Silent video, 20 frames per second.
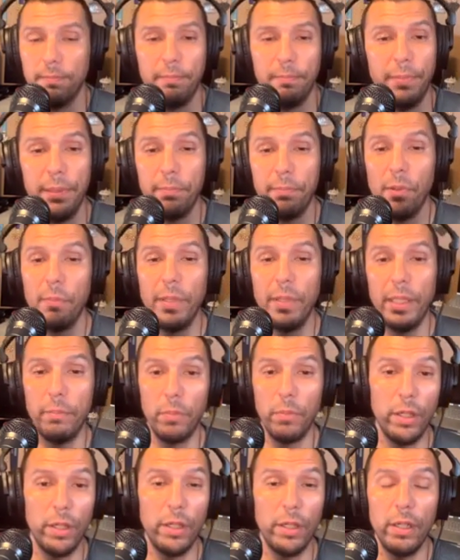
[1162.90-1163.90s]
people being
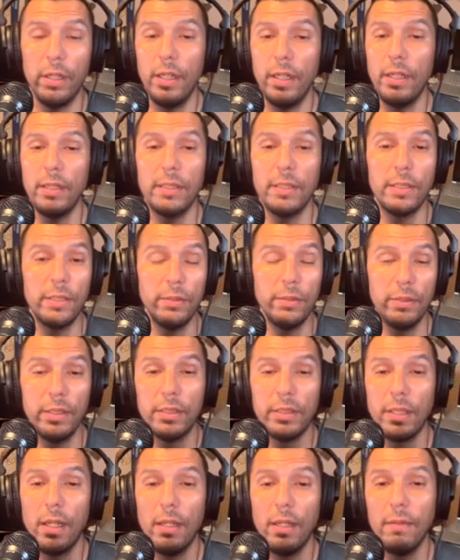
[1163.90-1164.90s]
murdered and it's still
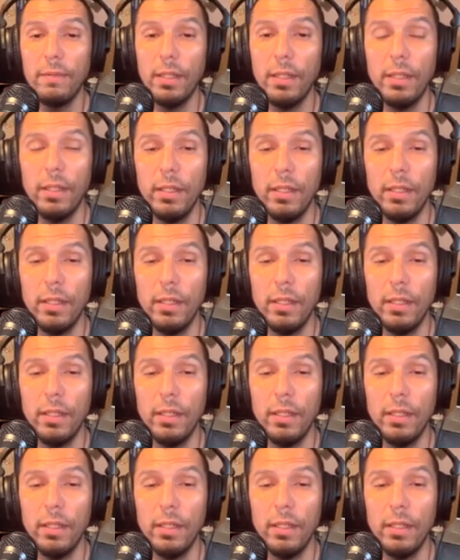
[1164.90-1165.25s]
unsolved.